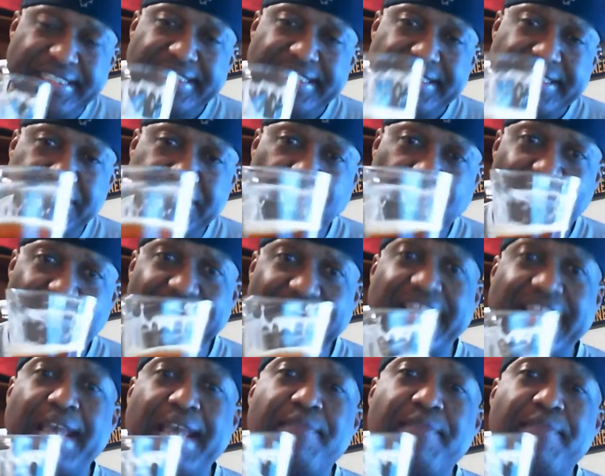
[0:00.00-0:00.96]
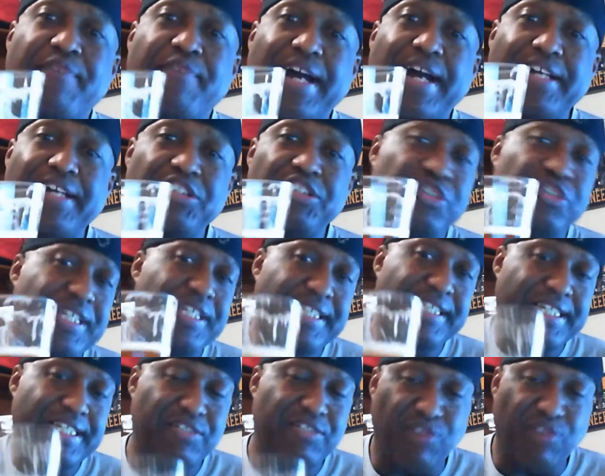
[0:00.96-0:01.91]
sit around a campfire and
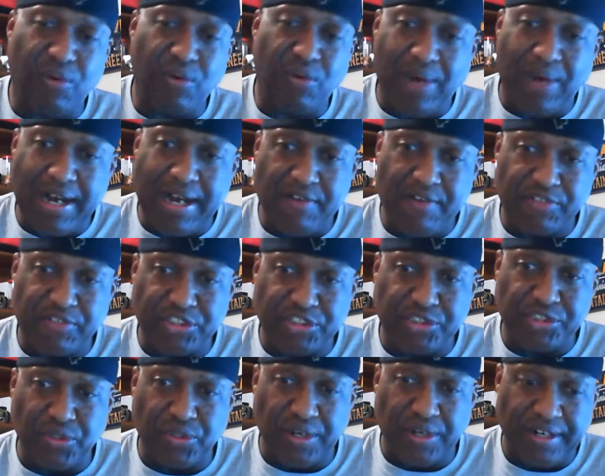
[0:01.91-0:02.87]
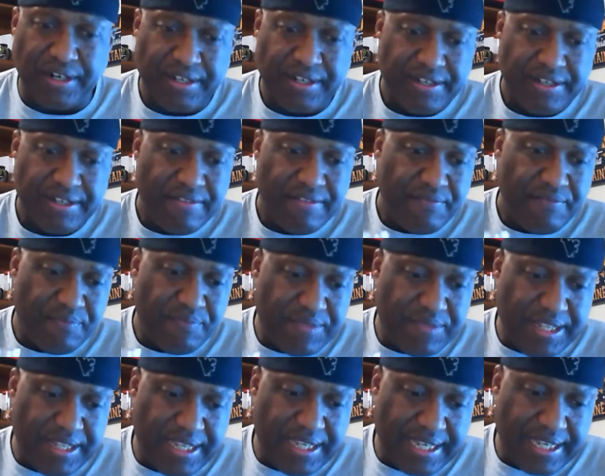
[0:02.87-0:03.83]
drink these for a while for sure.
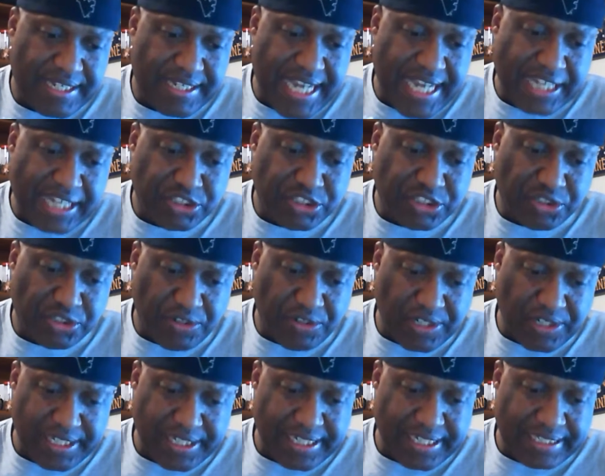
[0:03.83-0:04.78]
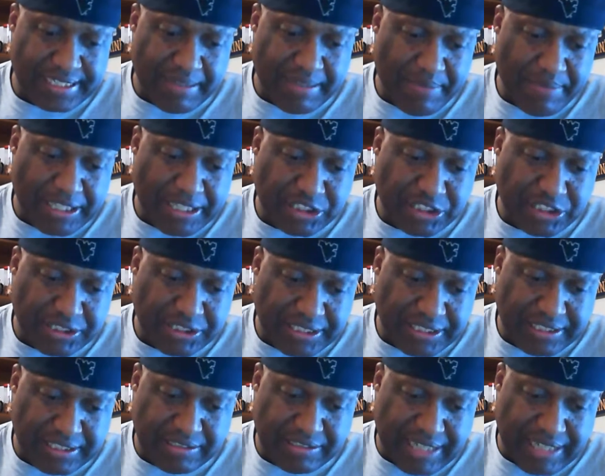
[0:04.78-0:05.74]
The texture on it, as I
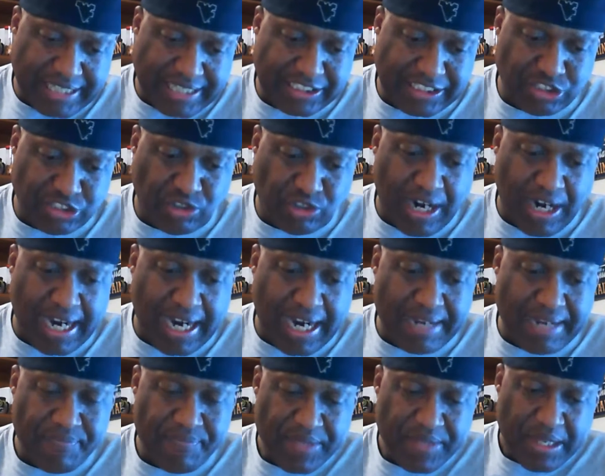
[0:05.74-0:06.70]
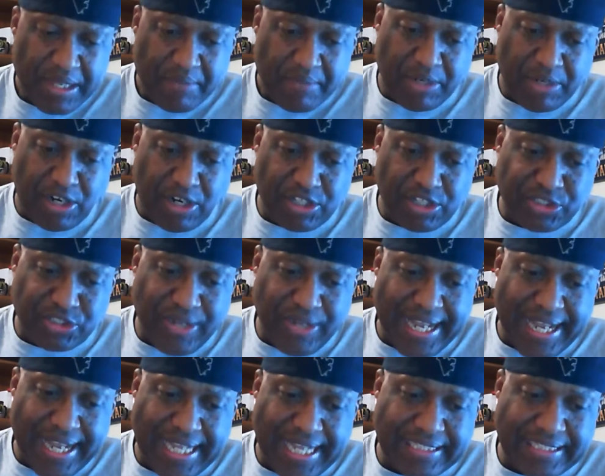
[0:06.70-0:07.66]
mentioned, nice and dry, but also
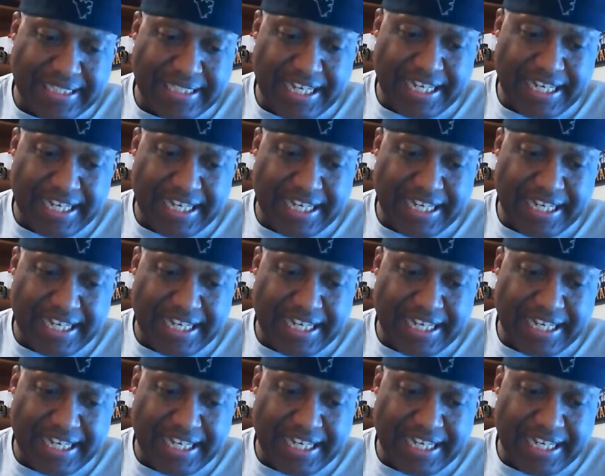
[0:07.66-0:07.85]
has a